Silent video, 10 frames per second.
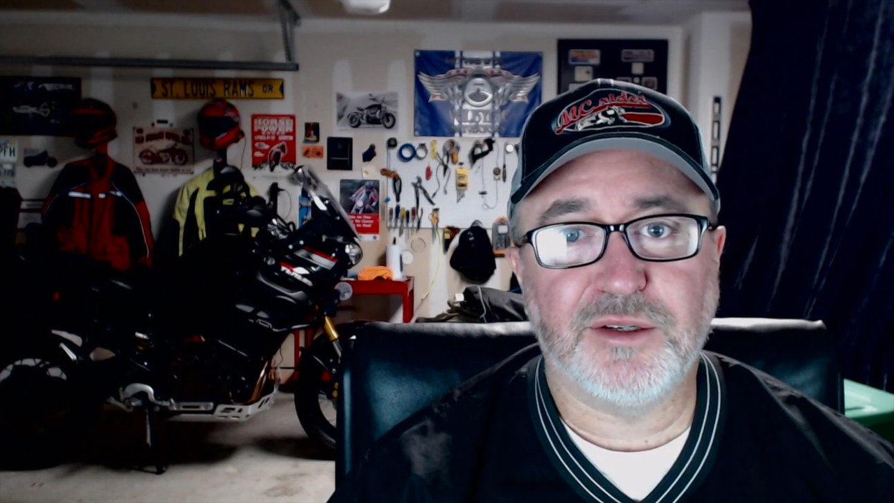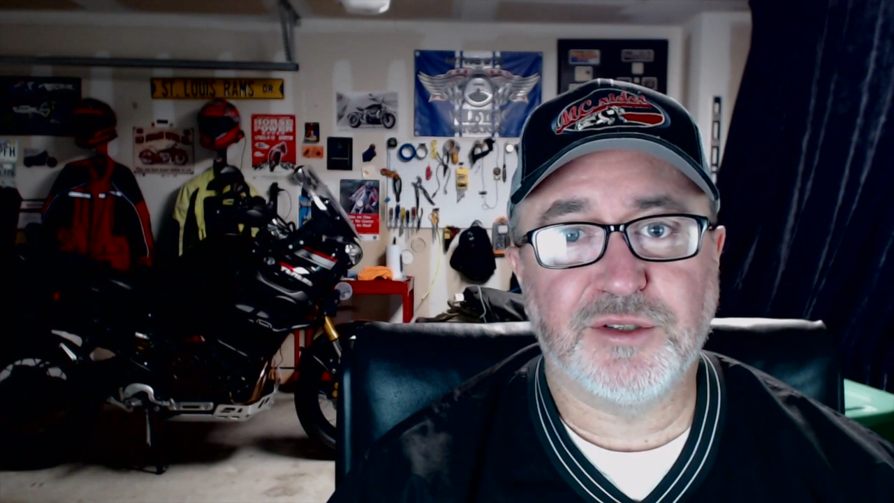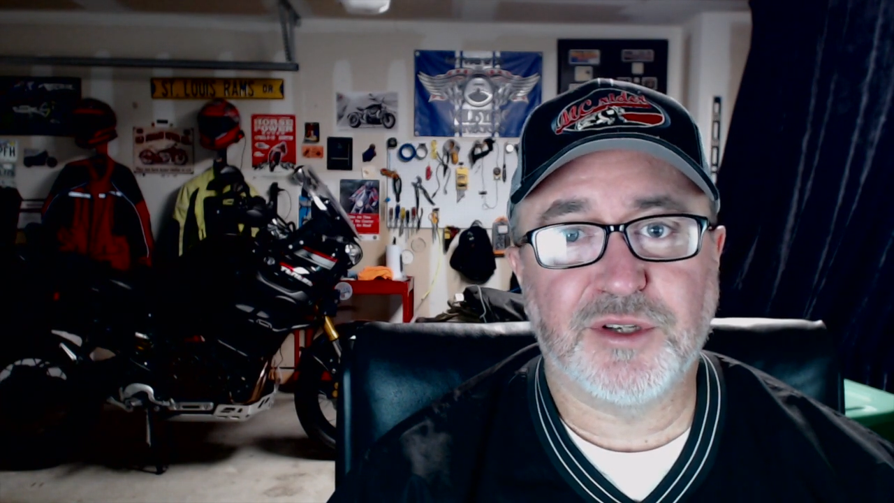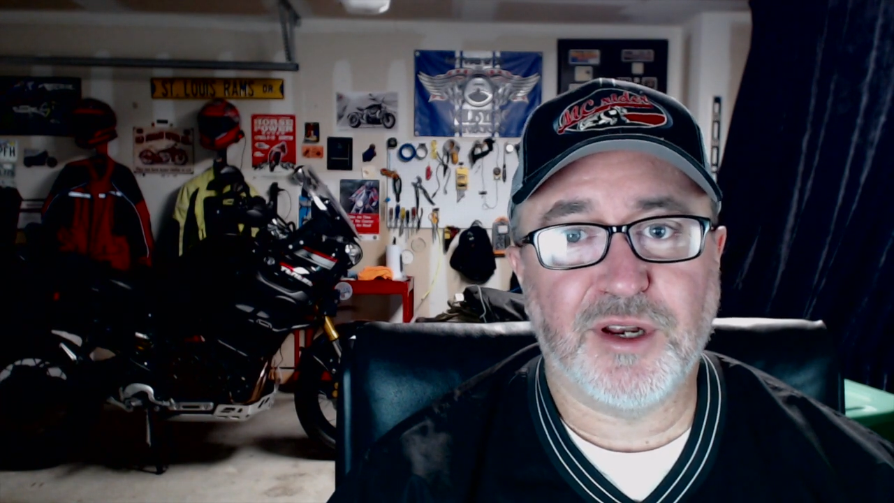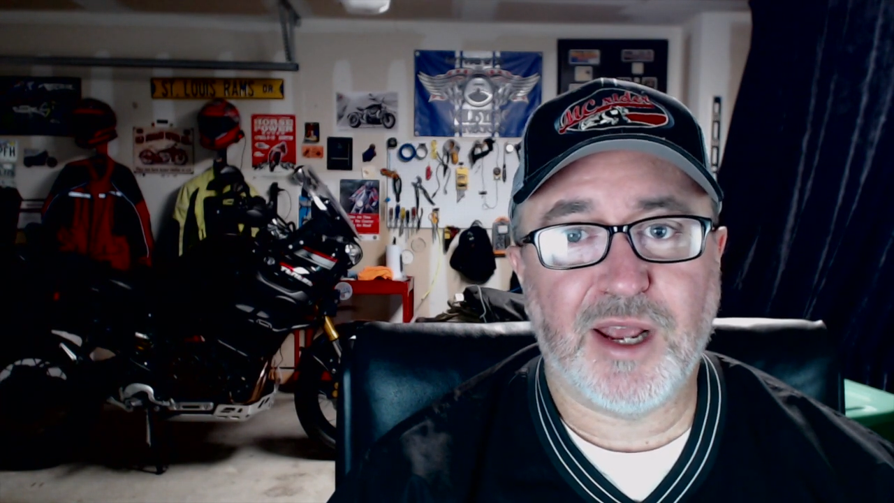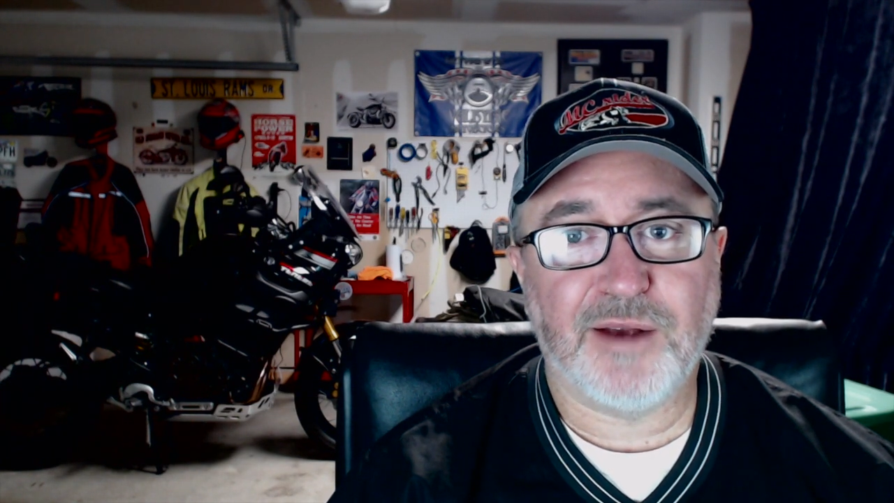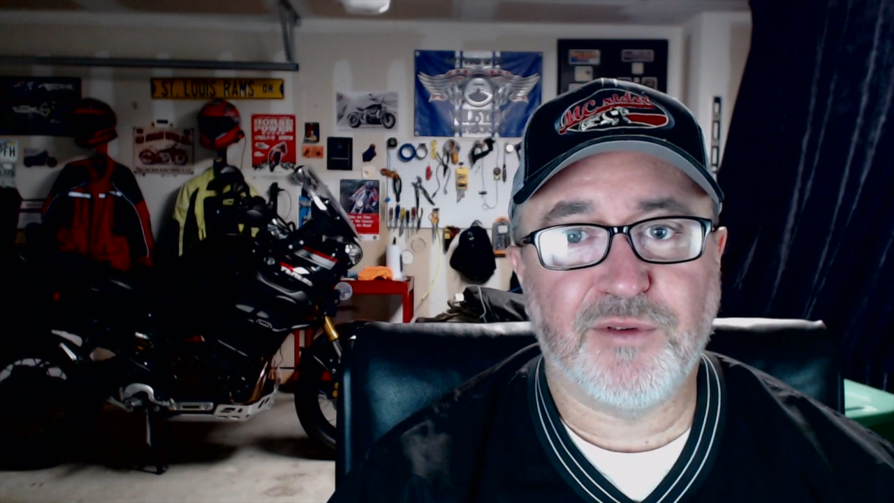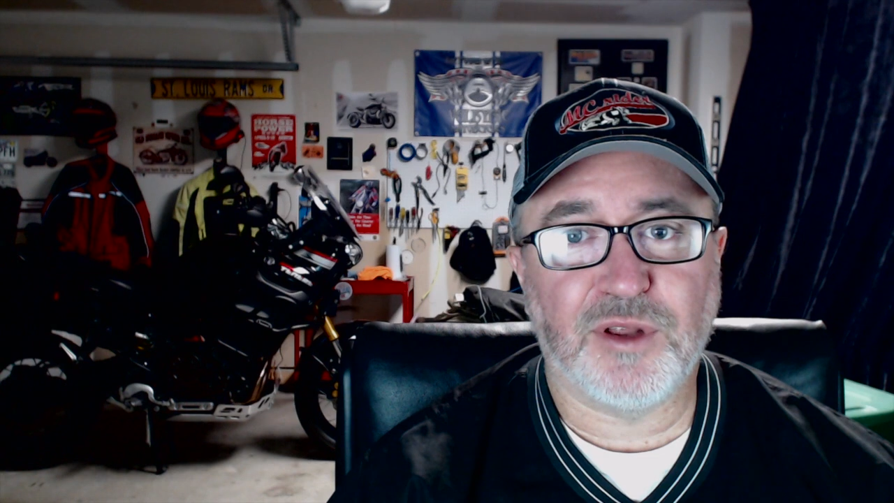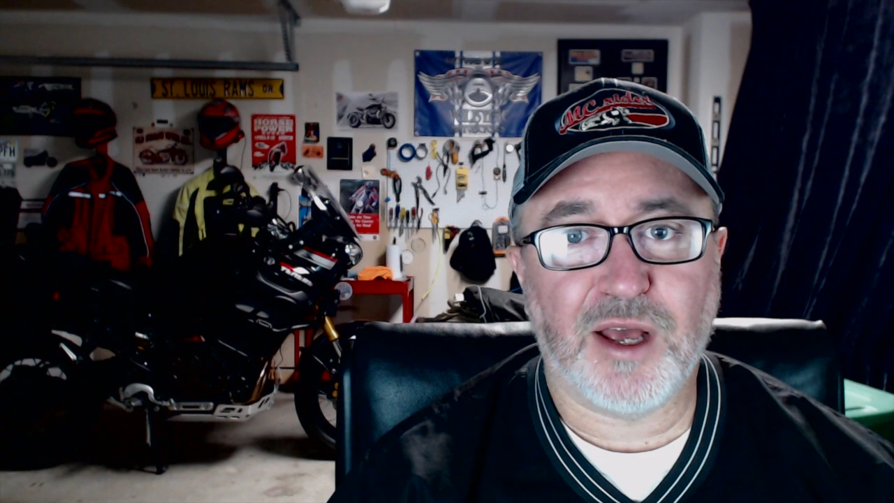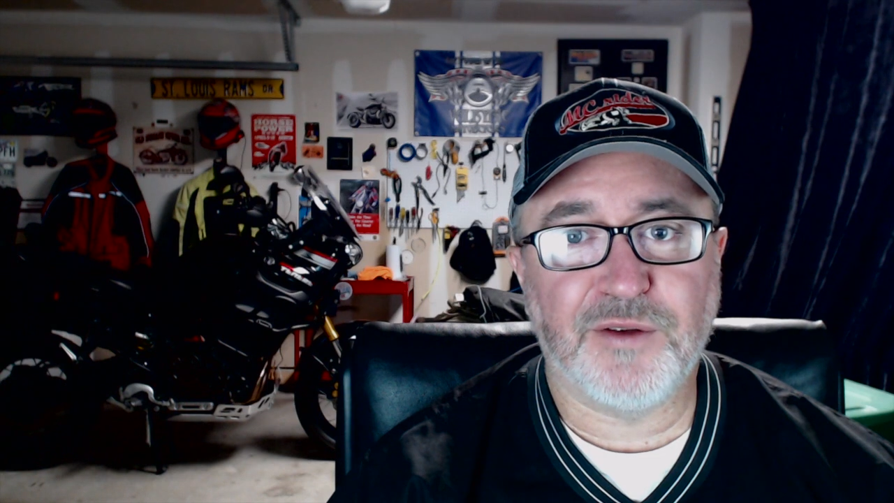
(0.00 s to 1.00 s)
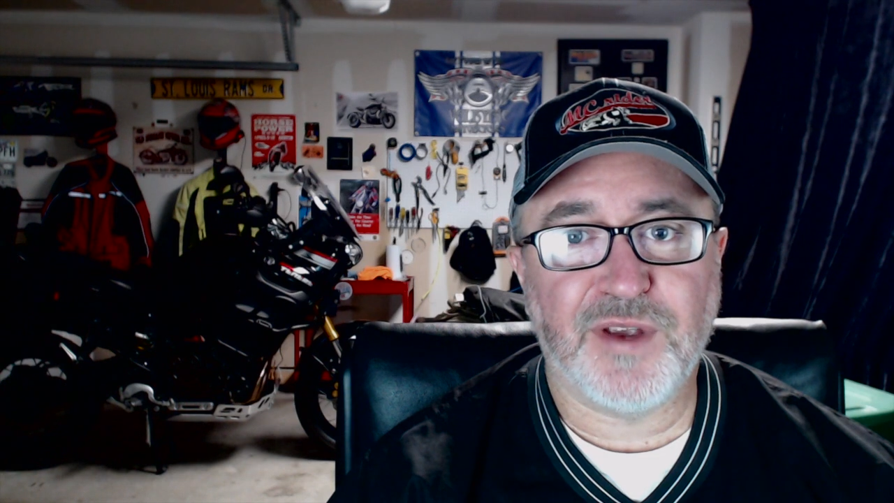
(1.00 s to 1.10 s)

is going to have a lot of